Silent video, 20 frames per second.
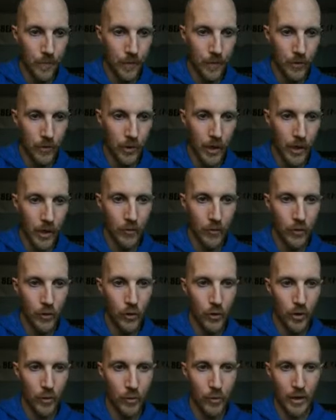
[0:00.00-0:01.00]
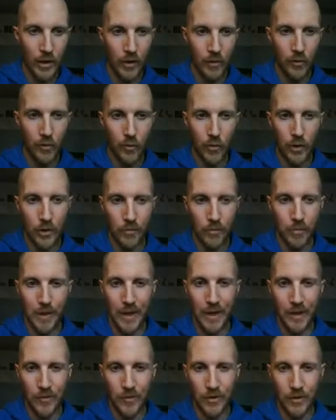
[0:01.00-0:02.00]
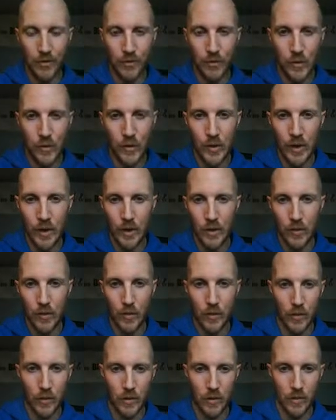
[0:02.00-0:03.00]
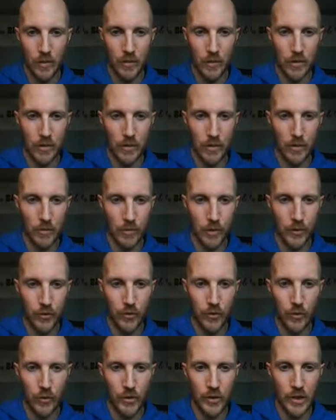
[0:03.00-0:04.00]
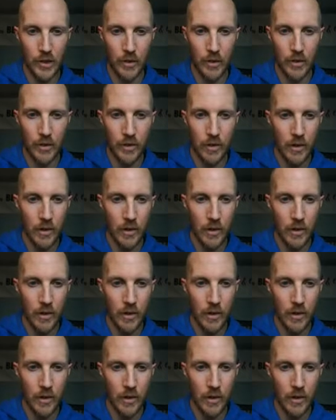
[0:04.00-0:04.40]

So -2 times -3 is +6, and then +2 is 8.